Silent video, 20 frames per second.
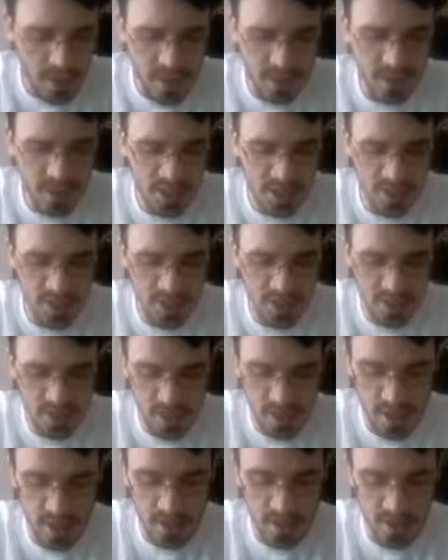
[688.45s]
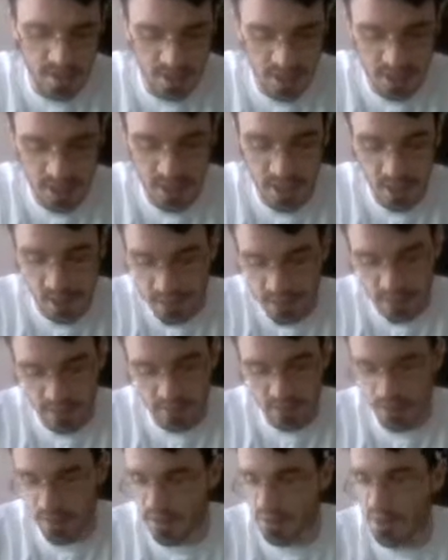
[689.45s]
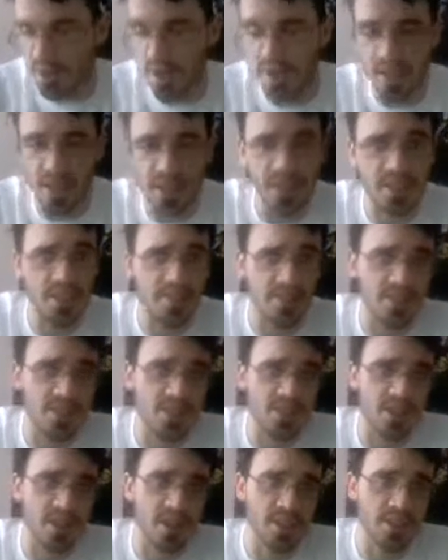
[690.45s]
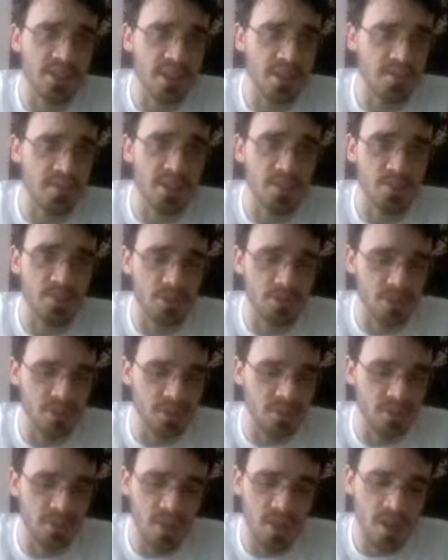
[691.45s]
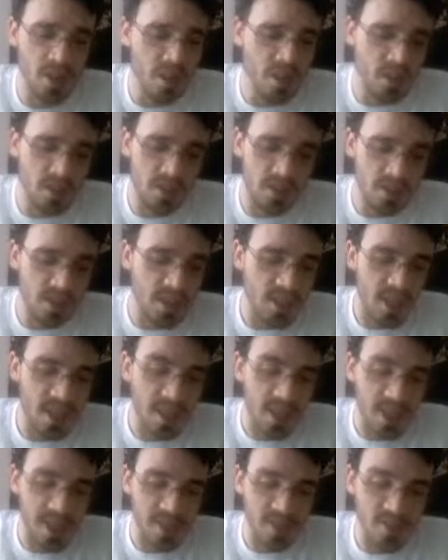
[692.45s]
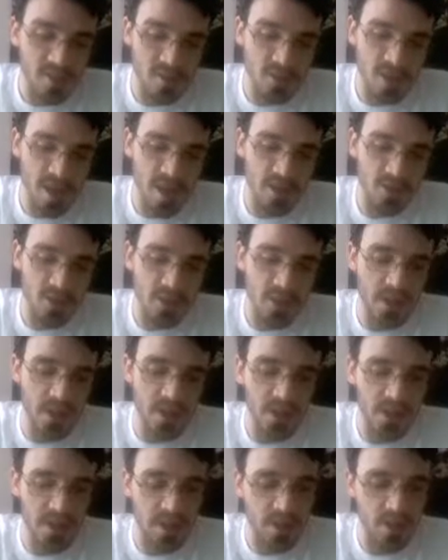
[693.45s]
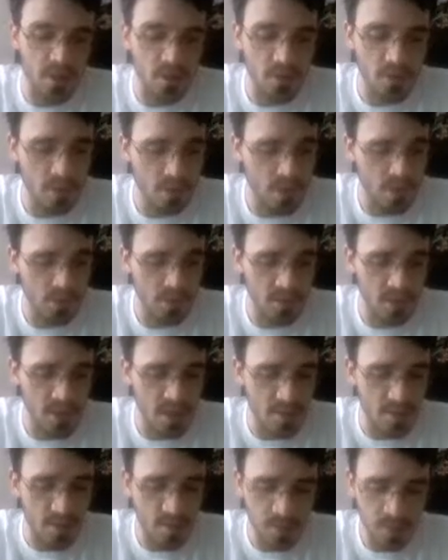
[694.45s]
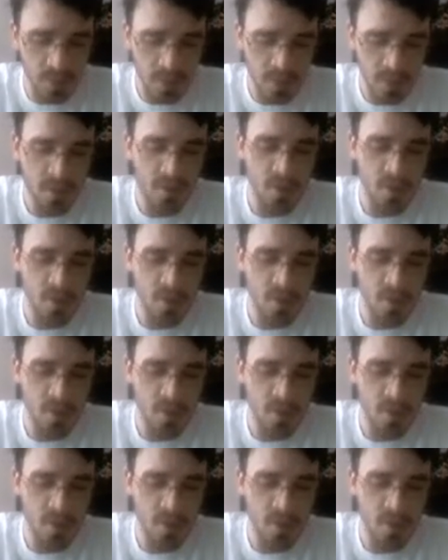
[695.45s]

It's disgusting when you start getting some of these cards out and people just can't handle how quickly it overwhelms them.